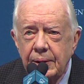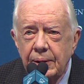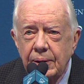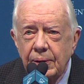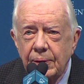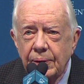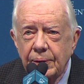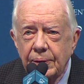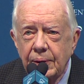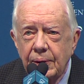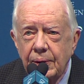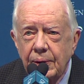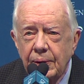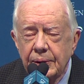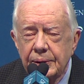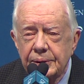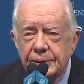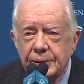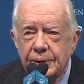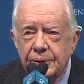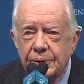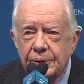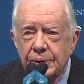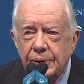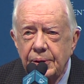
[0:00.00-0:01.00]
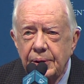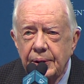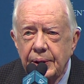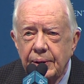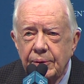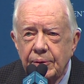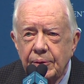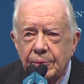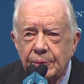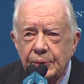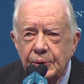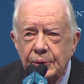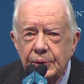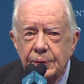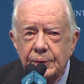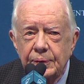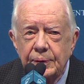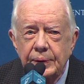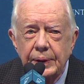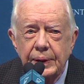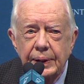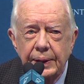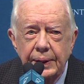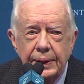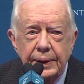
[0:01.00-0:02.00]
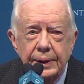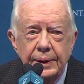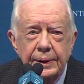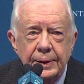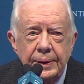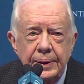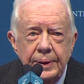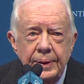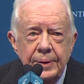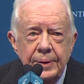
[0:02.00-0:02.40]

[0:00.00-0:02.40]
on August the third and removed it.